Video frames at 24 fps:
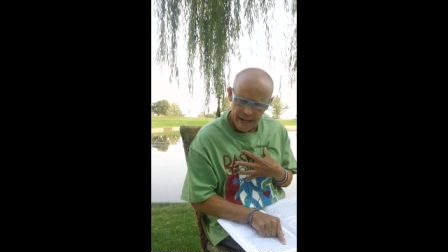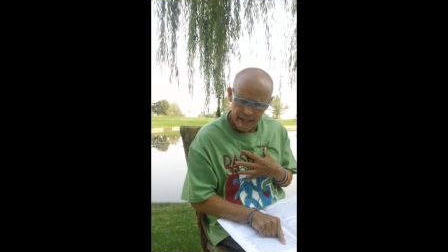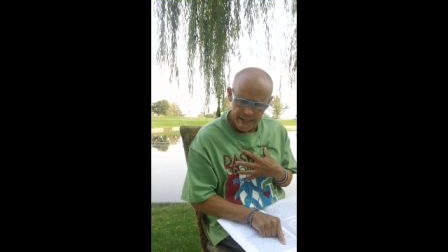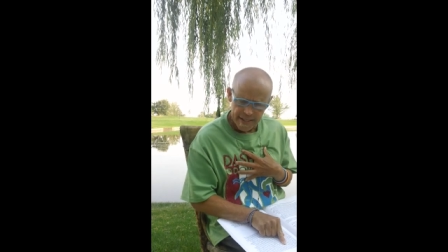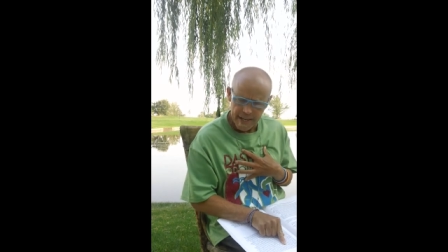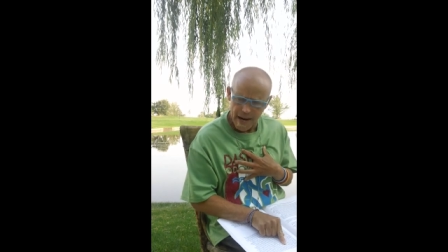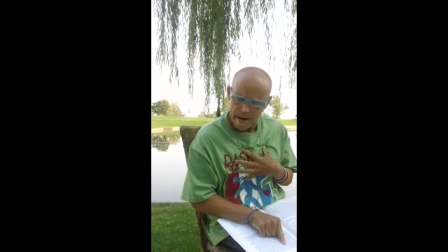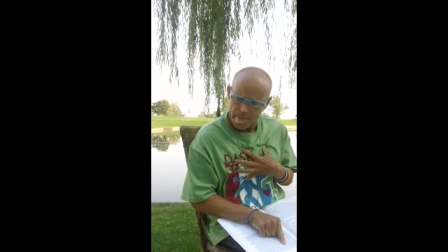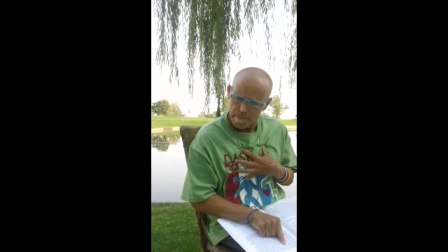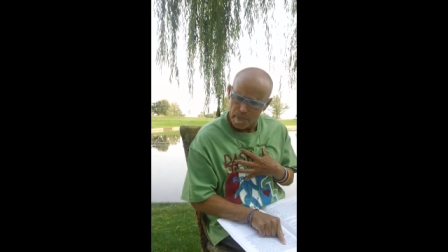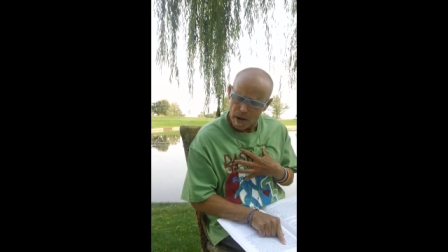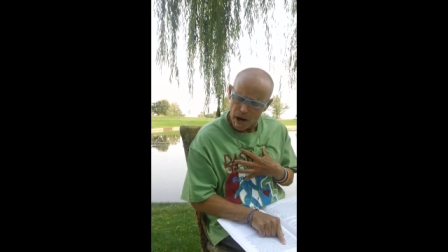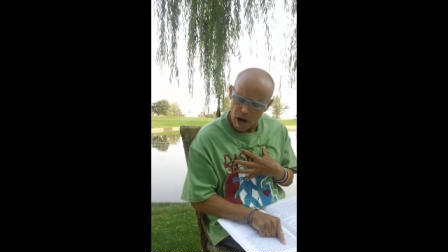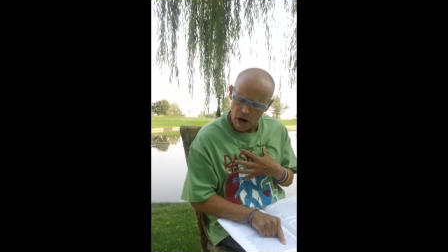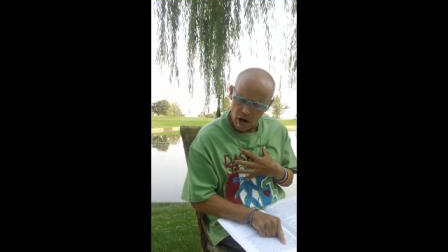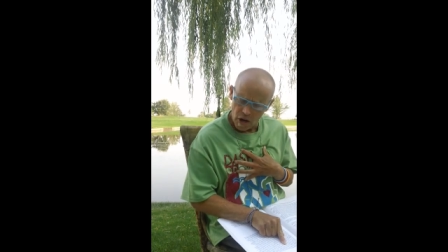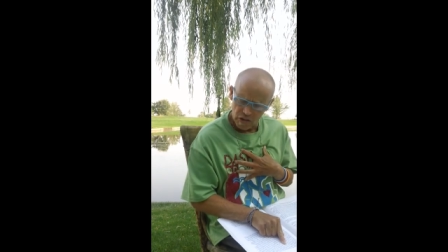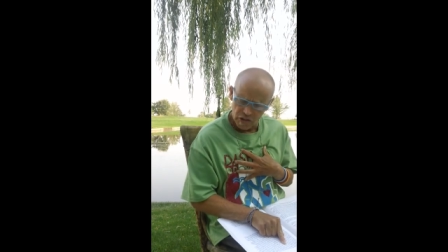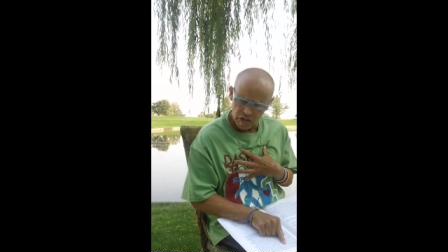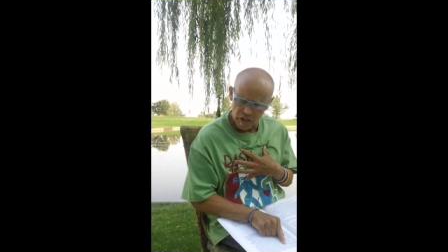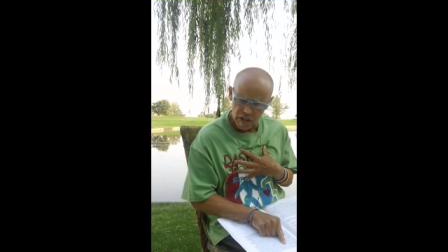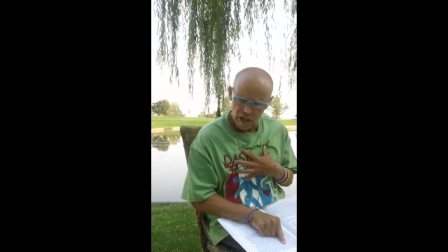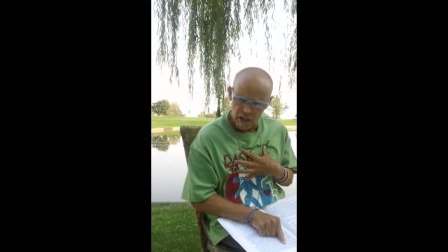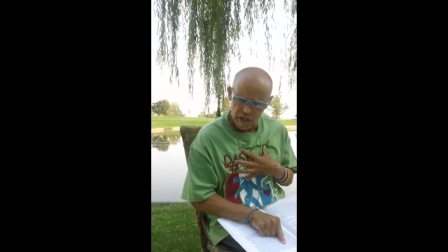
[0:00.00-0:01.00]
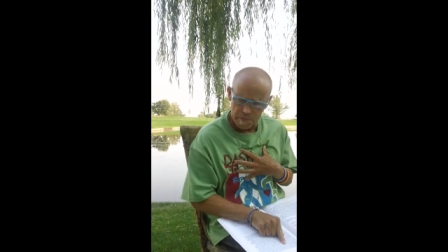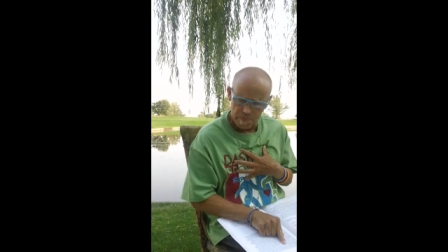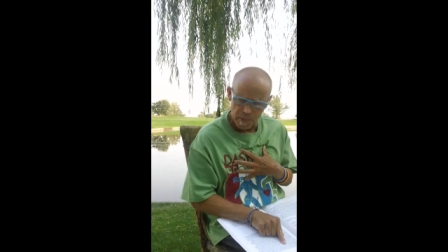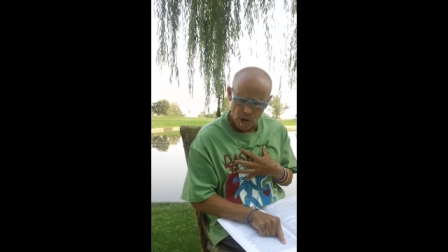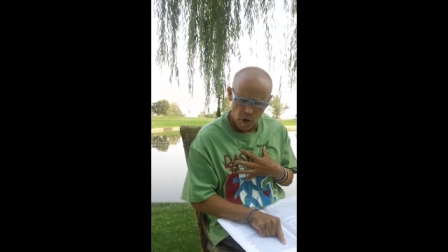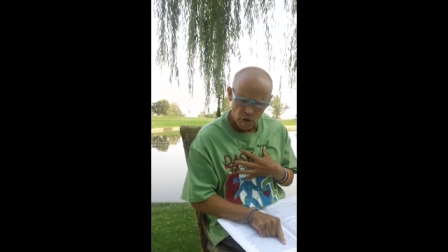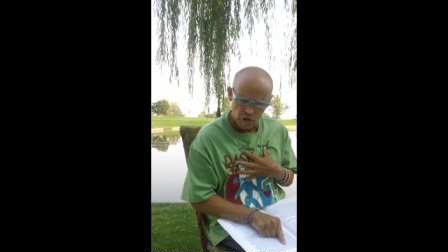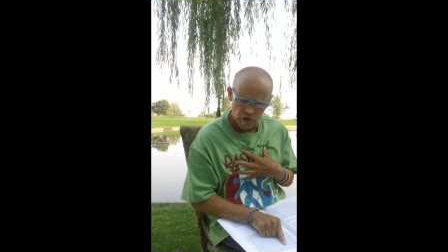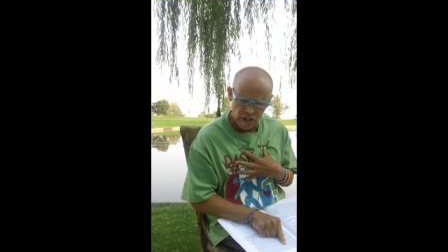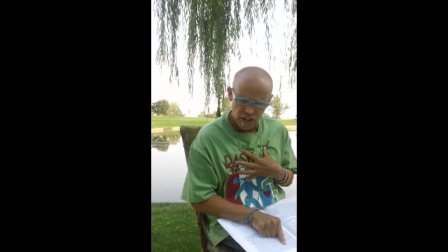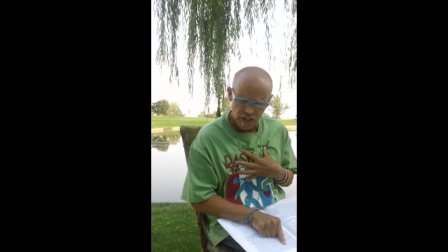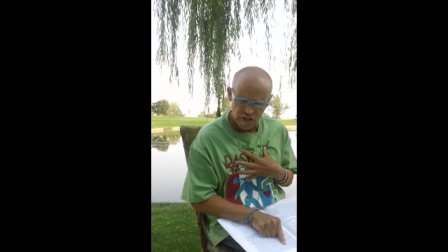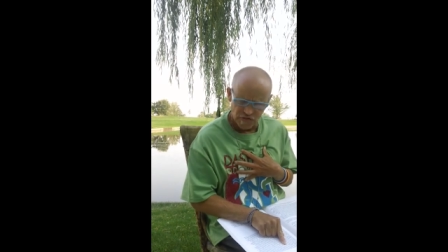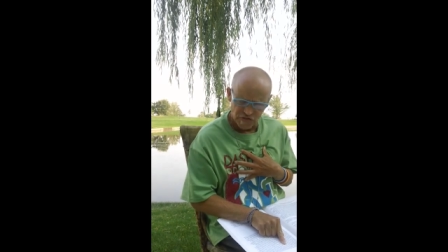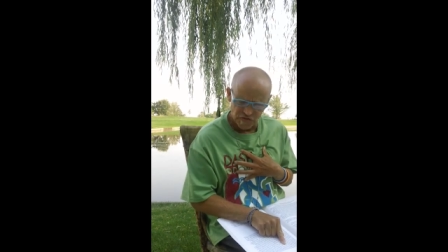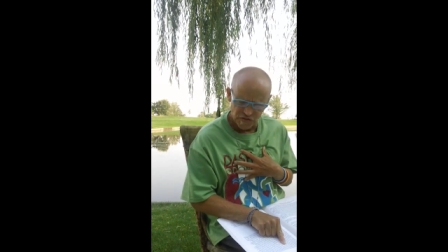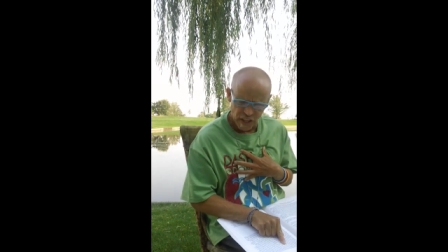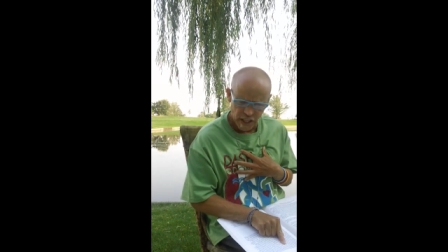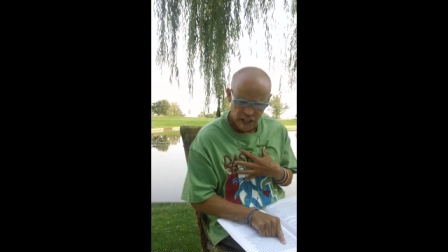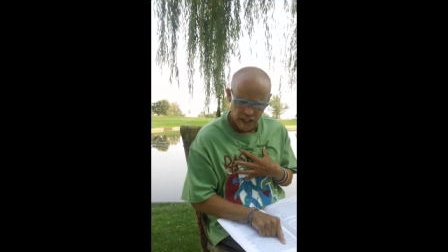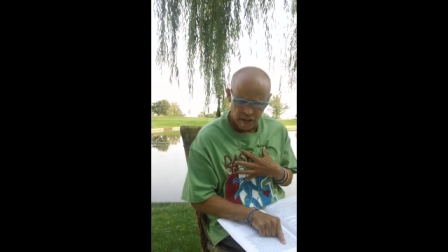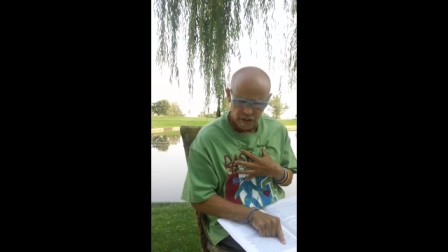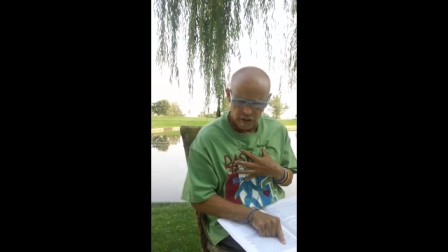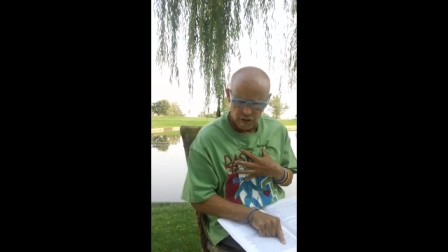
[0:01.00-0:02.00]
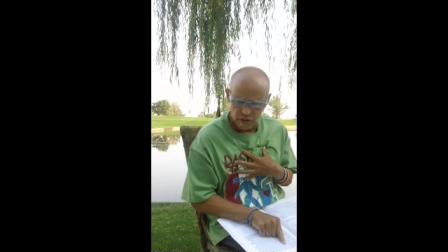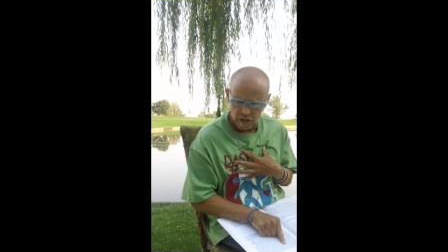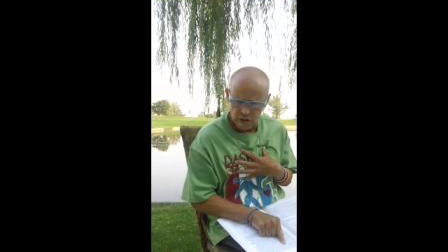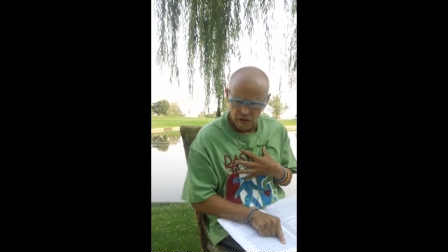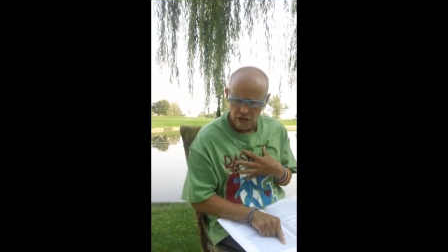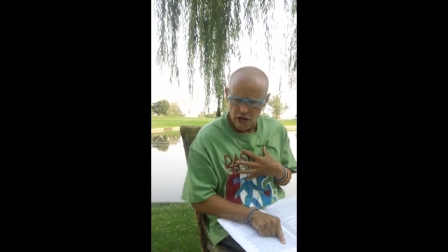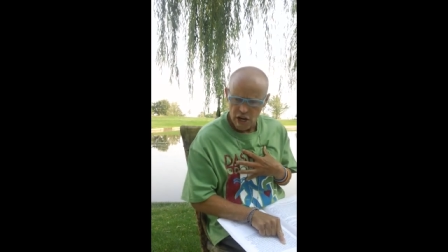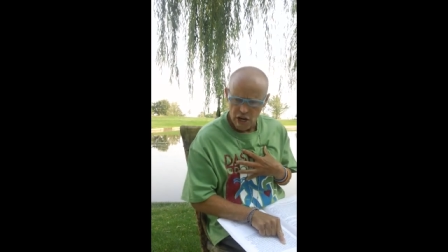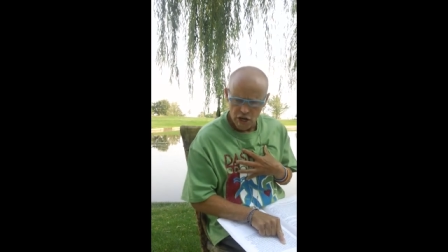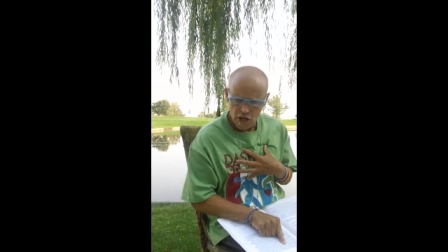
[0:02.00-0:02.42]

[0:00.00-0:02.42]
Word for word: He's got balls to expose these fucking crooks.